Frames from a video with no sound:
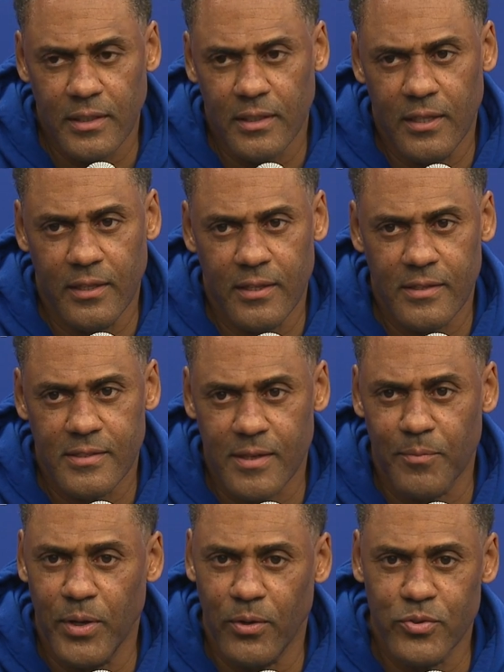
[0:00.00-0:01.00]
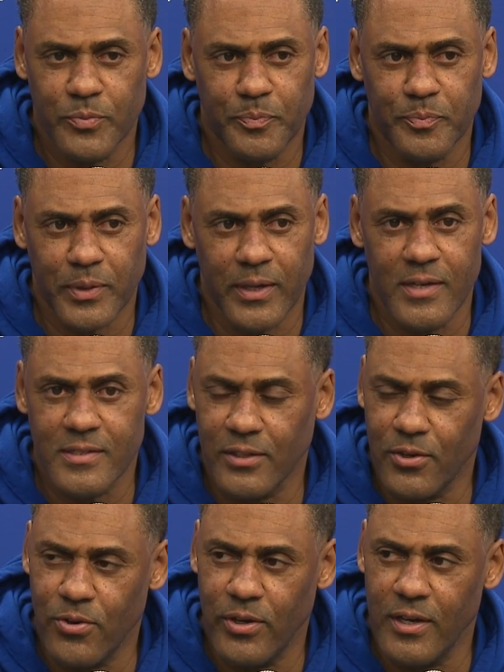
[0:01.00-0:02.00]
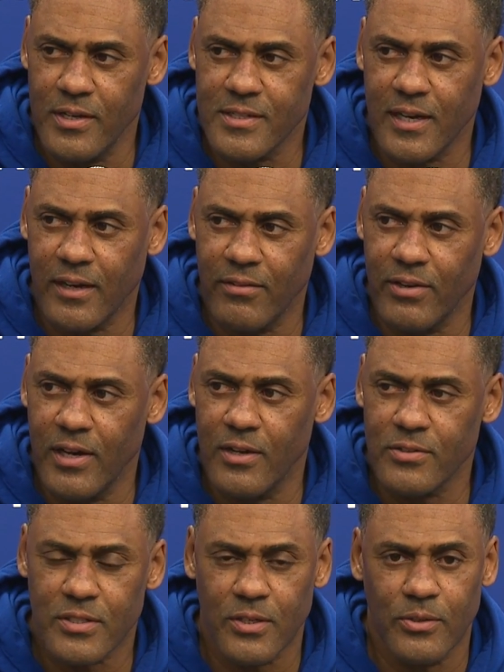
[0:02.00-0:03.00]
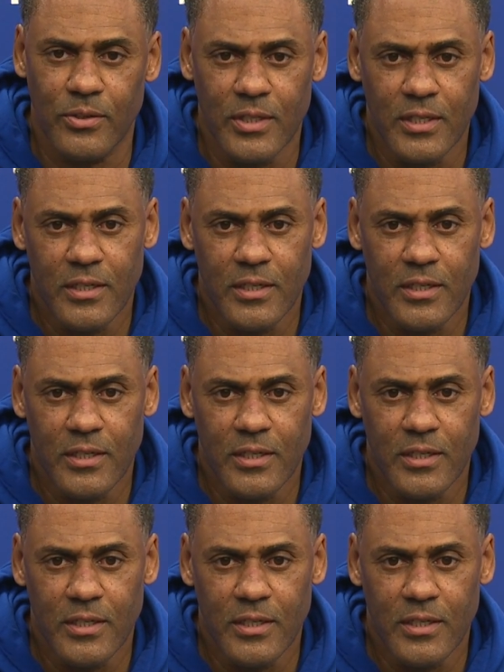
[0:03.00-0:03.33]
some of those players are going in the second round, so